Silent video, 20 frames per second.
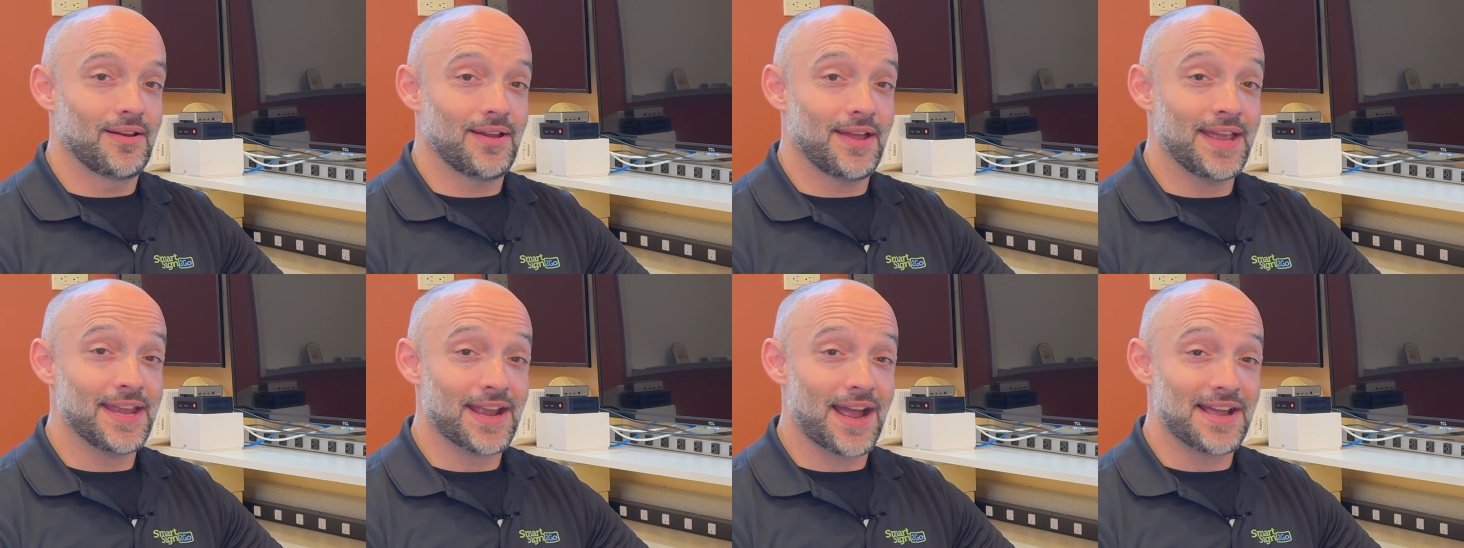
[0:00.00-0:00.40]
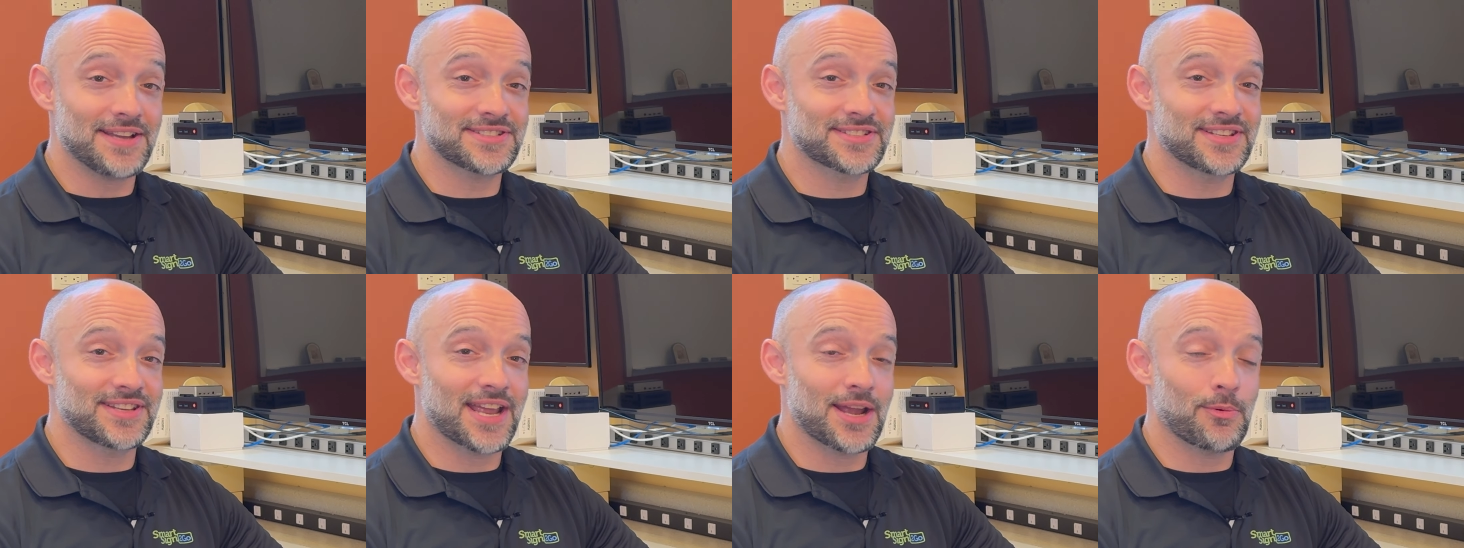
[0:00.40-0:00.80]
Hey
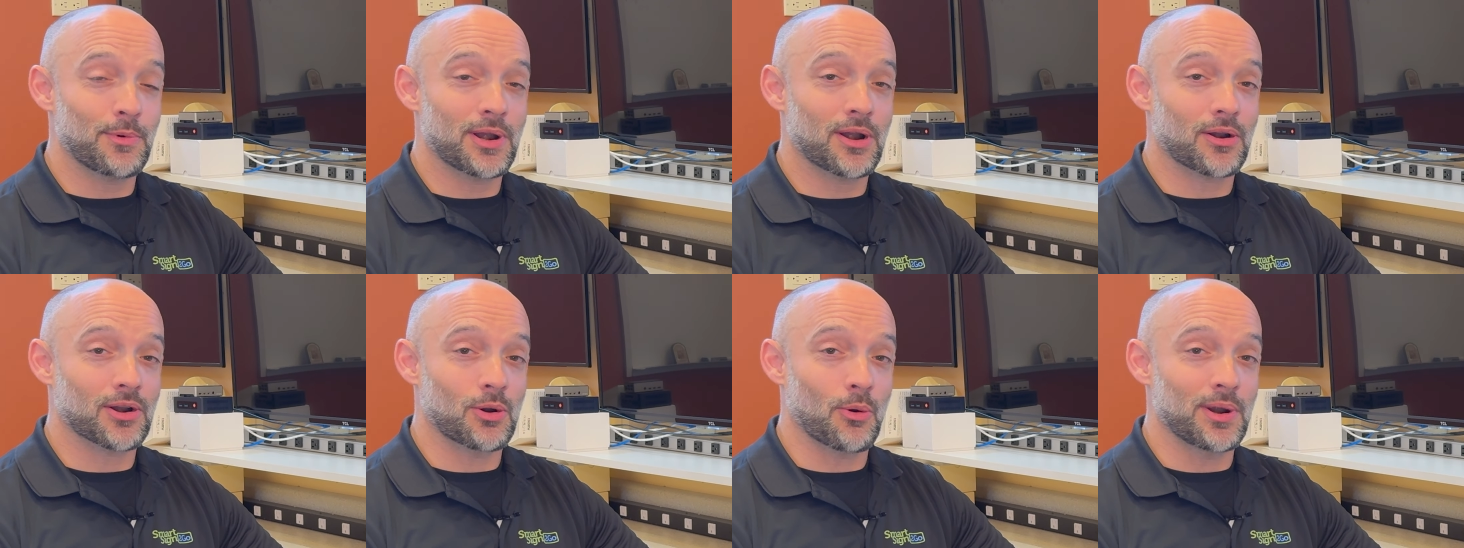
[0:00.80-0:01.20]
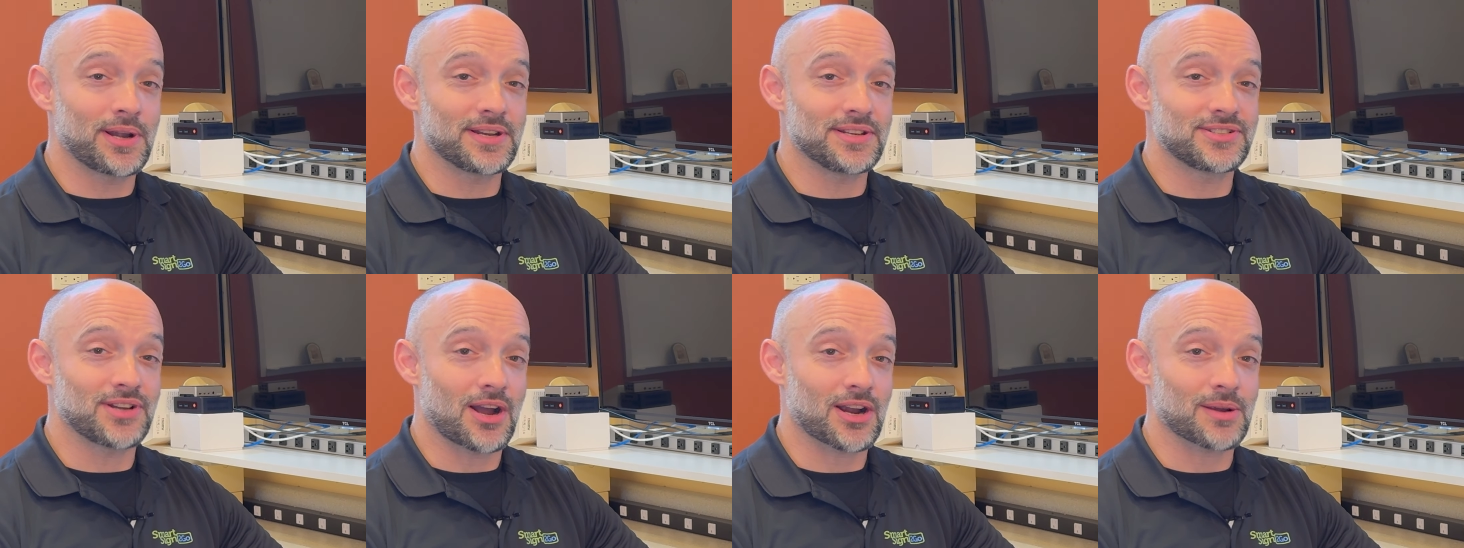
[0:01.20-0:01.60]
guys, today we are going
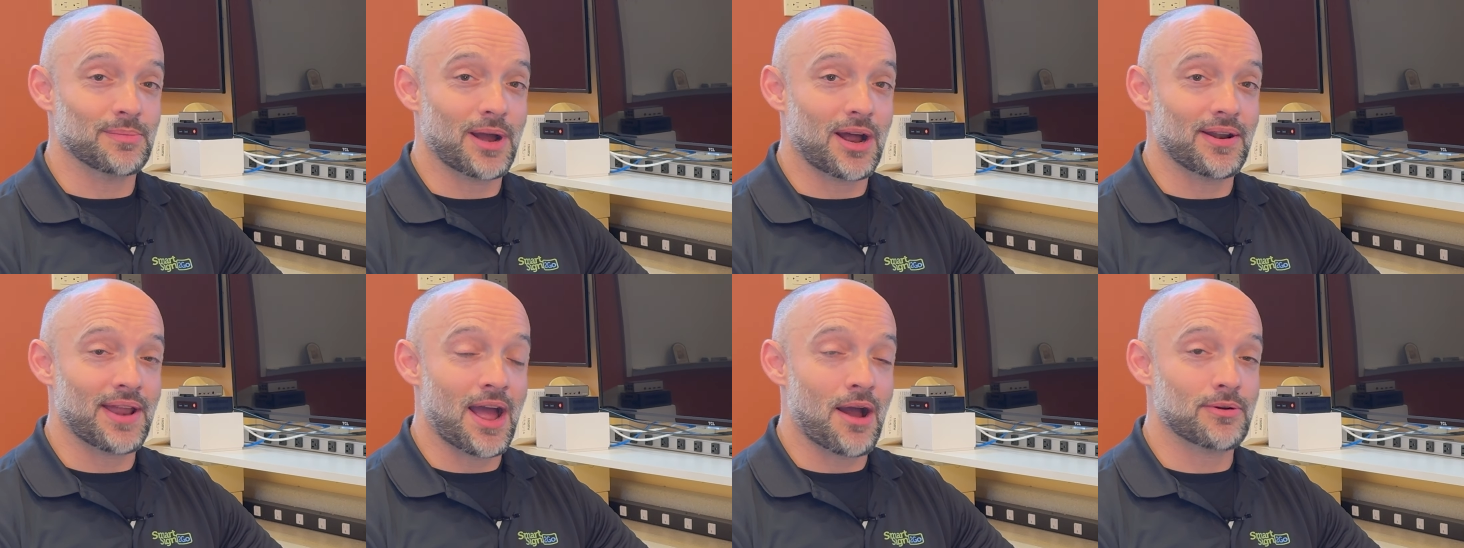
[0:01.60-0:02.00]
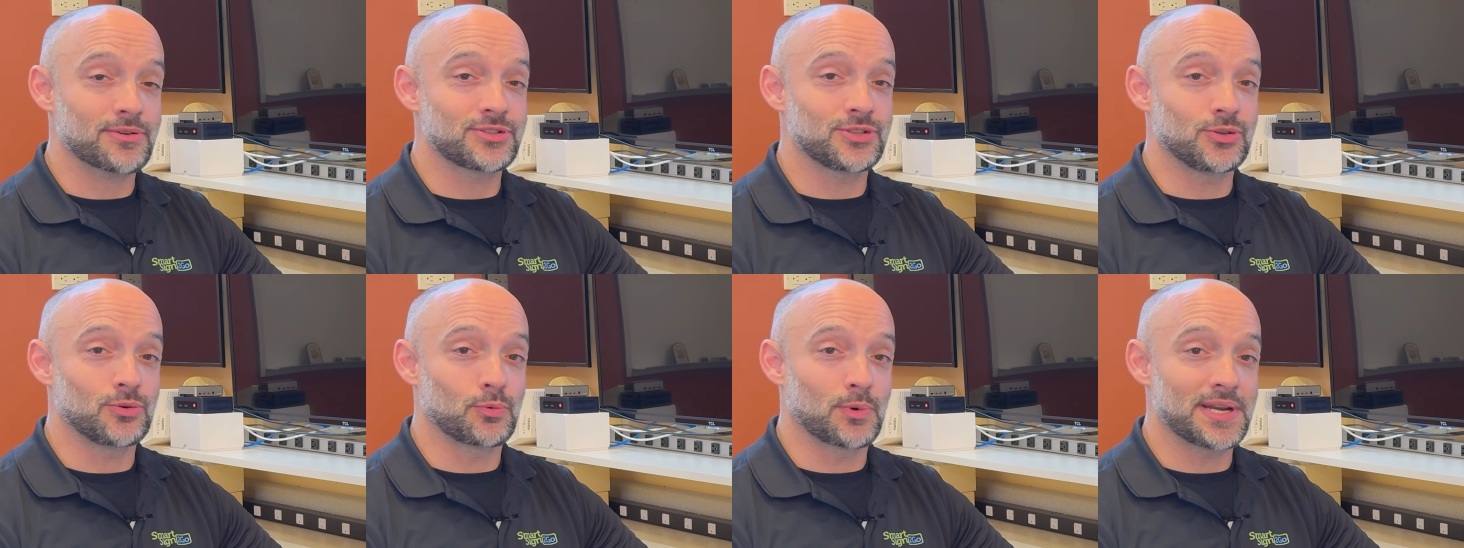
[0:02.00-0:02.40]
to talk about how to